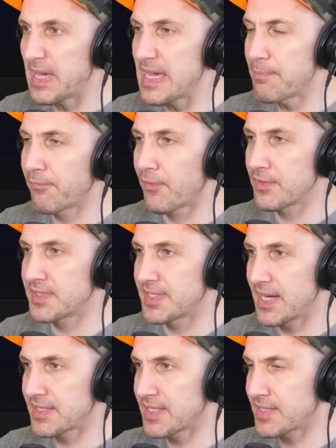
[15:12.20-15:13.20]
Peep versus
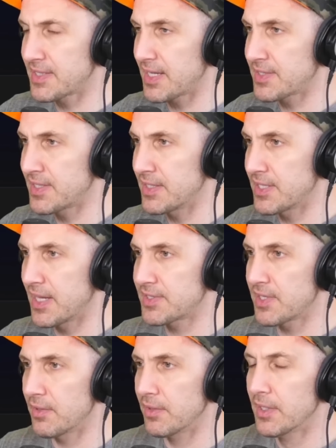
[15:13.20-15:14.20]
XXX
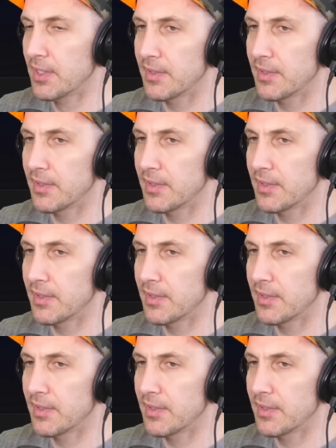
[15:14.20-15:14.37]
Tentacion.